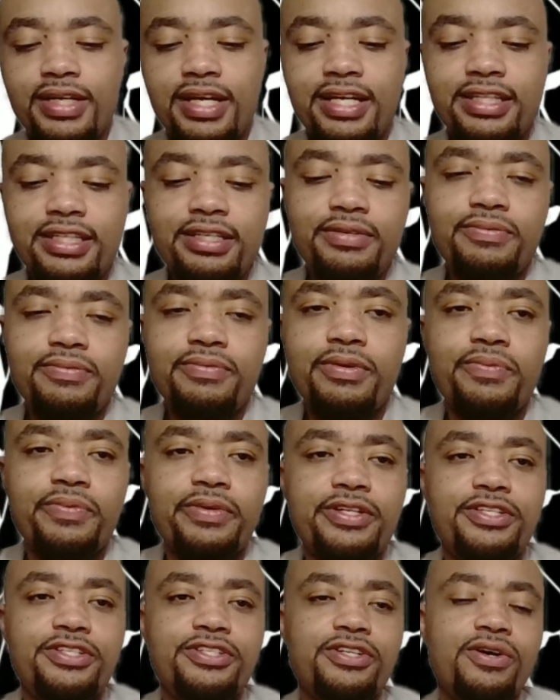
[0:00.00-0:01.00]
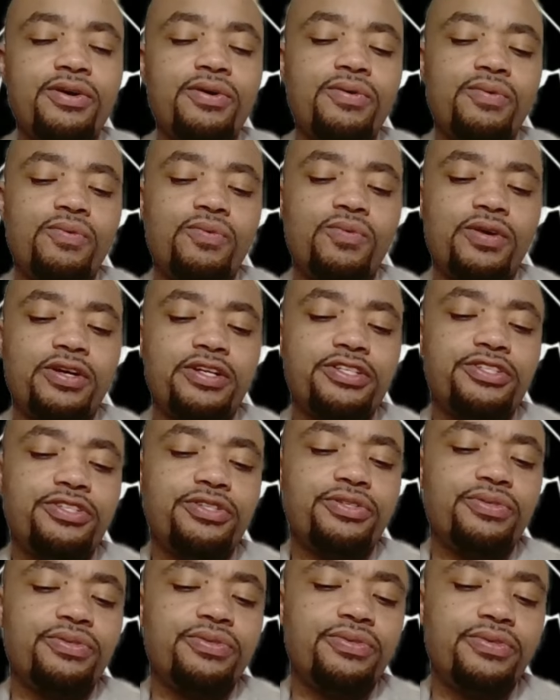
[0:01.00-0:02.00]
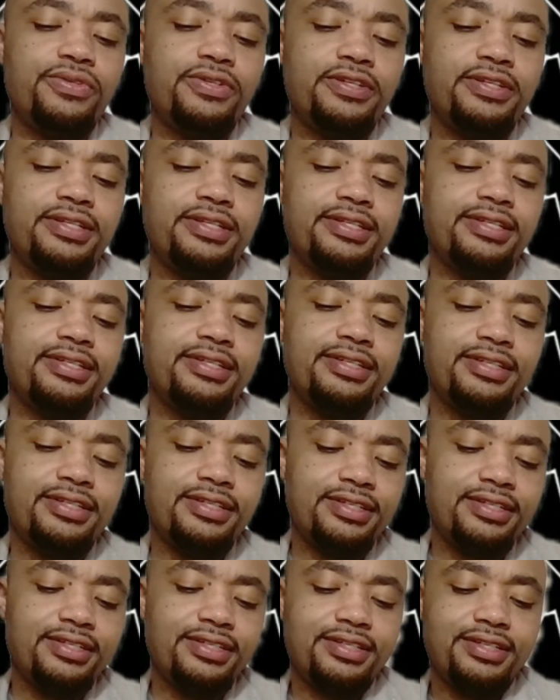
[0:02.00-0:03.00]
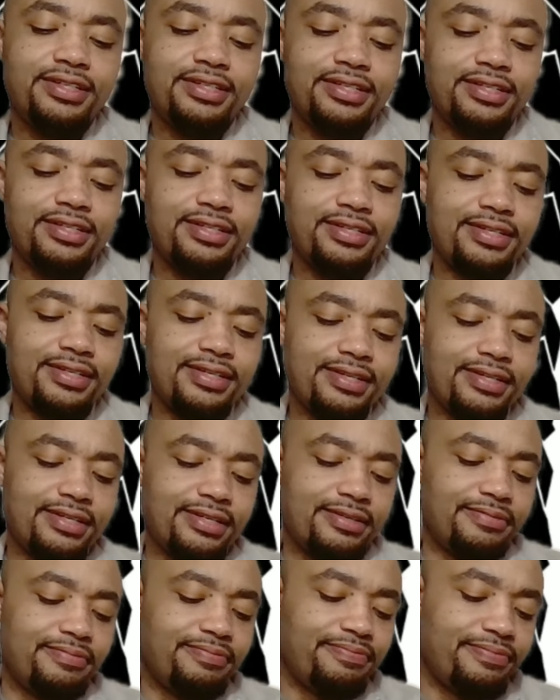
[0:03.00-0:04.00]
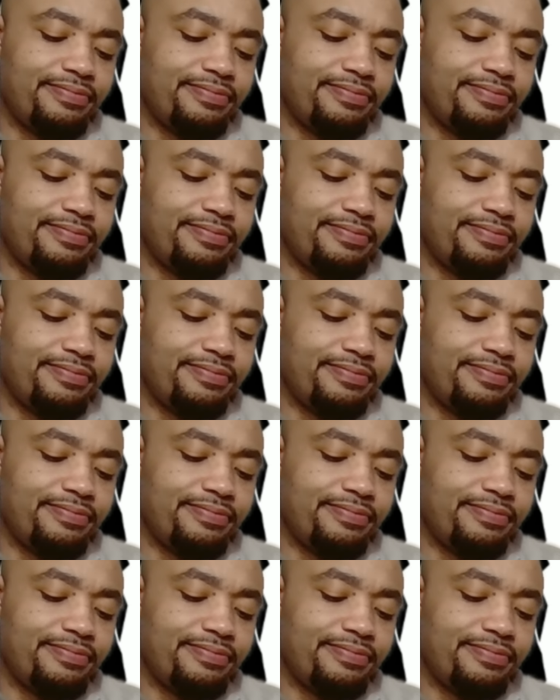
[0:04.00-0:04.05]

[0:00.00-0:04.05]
I think what we don't want to uh,